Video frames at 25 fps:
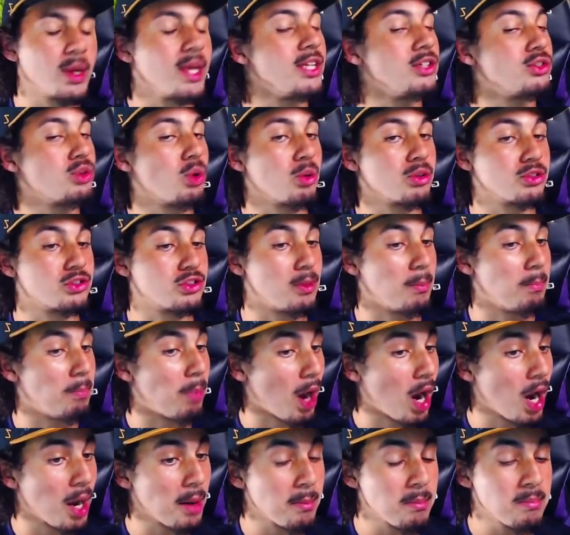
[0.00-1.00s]
towards the
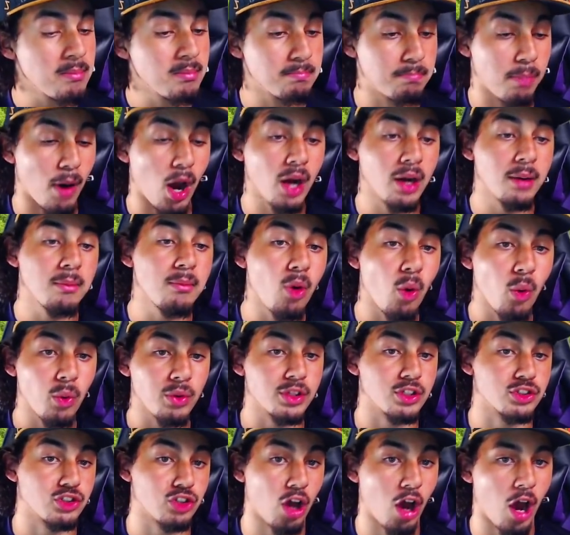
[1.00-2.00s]
bottom or
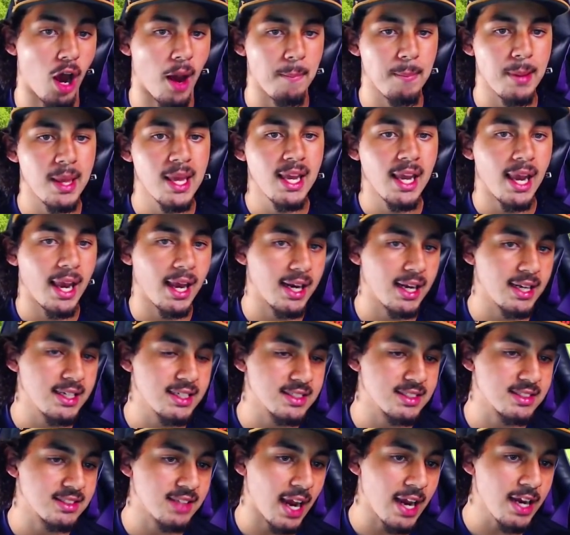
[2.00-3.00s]
the top? And I
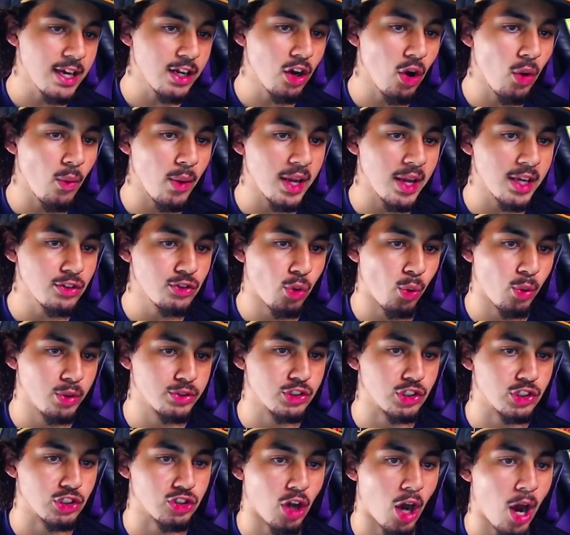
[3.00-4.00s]
decided to go in towards
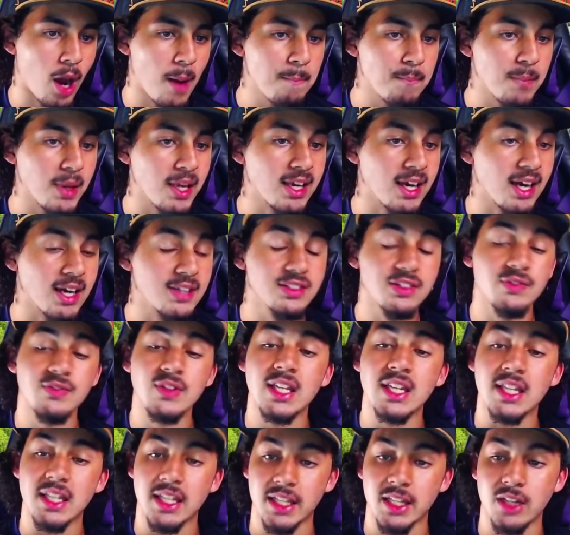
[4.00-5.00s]
the top because of
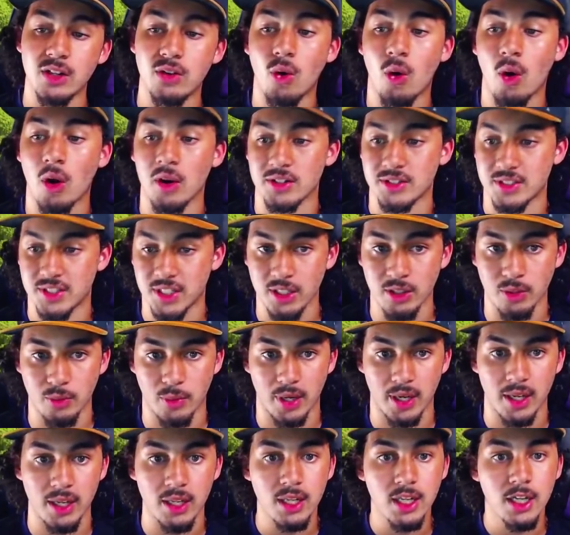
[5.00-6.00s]
the eagle
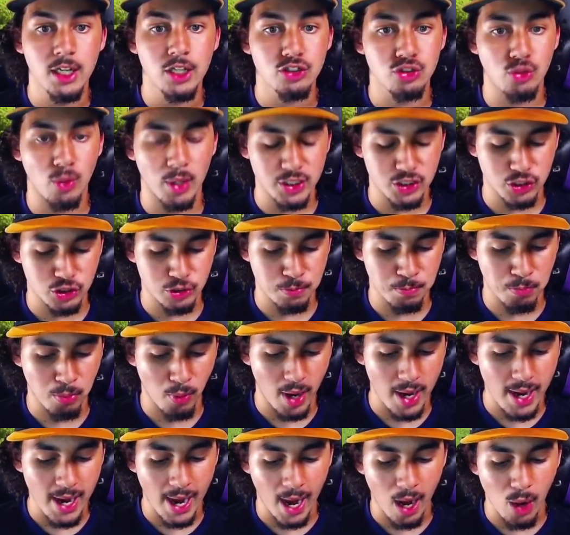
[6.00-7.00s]
artillery. So I
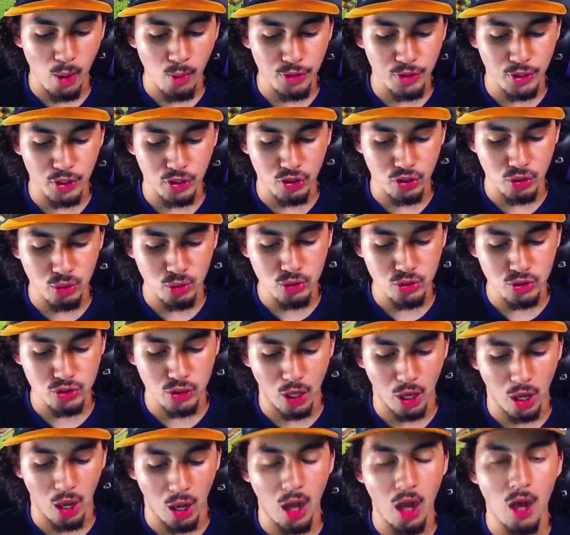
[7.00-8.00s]
spread out the use
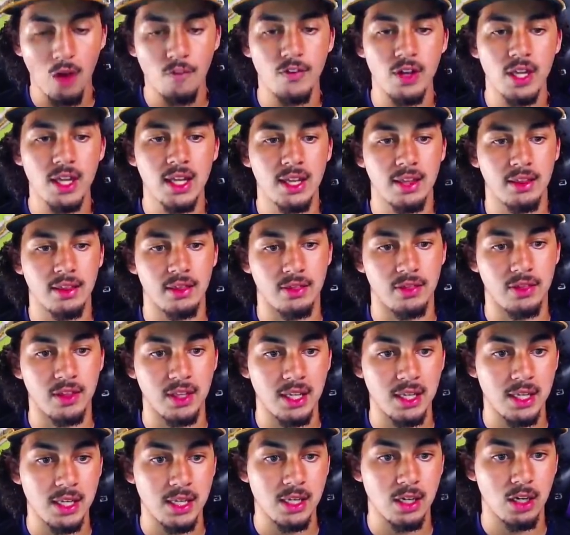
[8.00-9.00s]
of
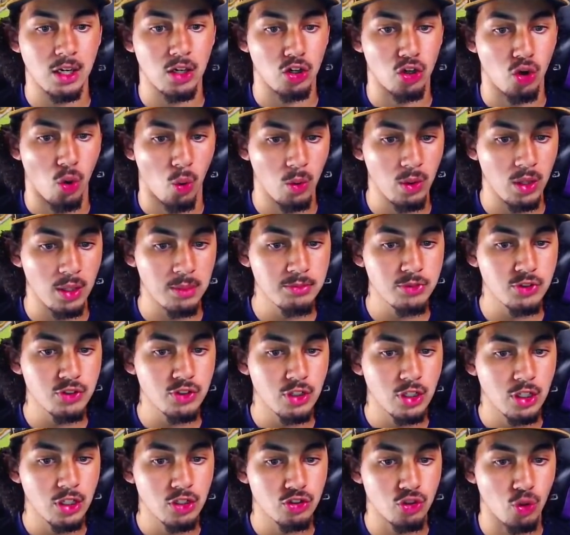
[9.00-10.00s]
the golems.
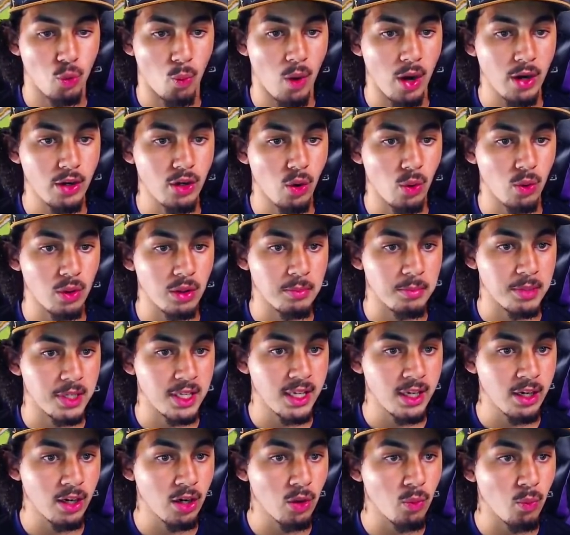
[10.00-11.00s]
So one golem
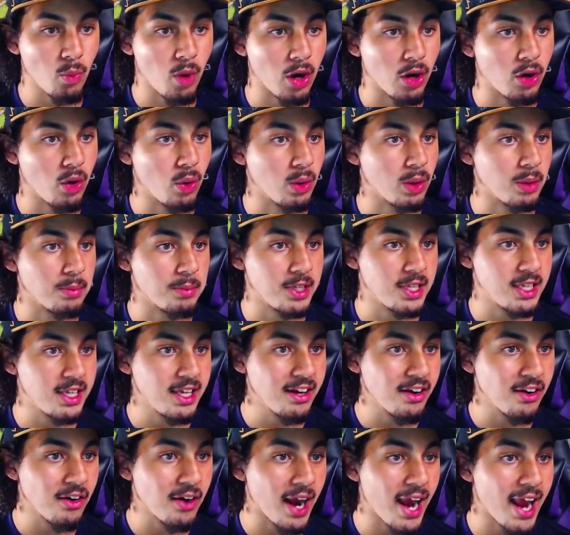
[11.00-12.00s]

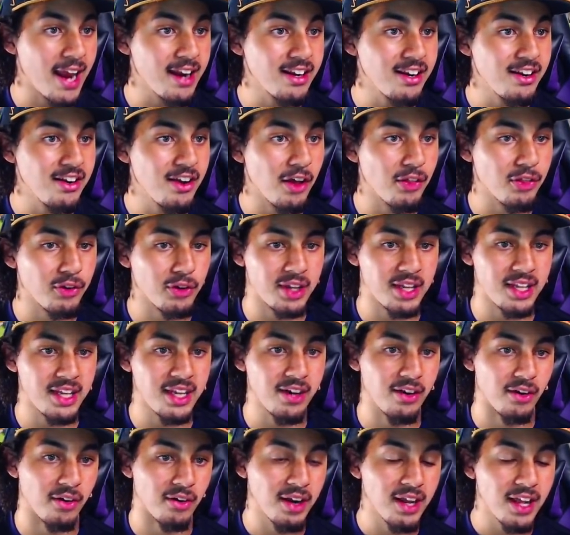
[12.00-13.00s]
here, and another
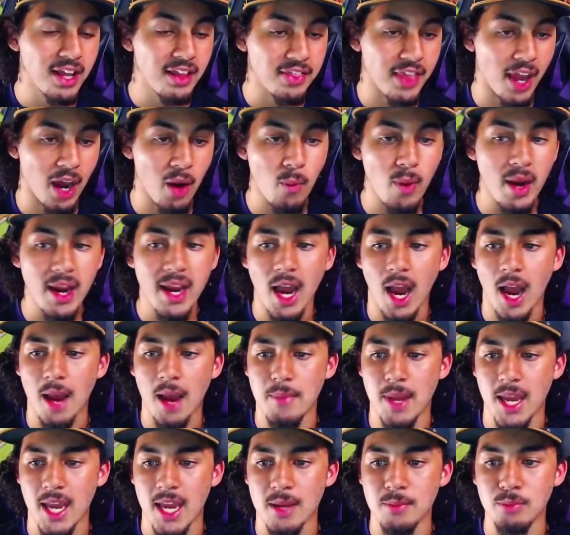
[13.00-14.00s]
here. That way I'm
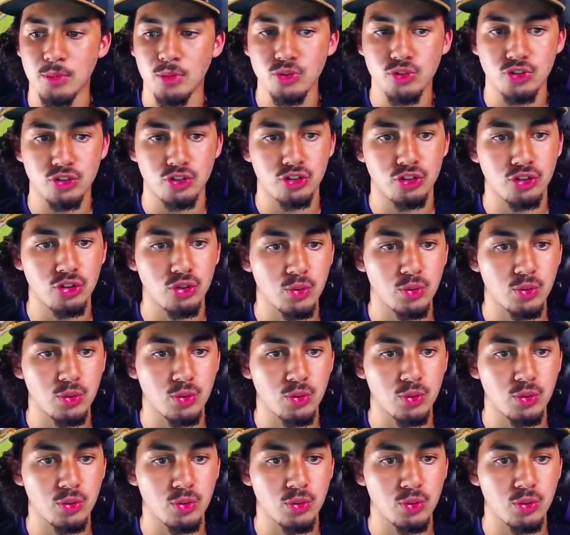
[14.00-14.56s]
able to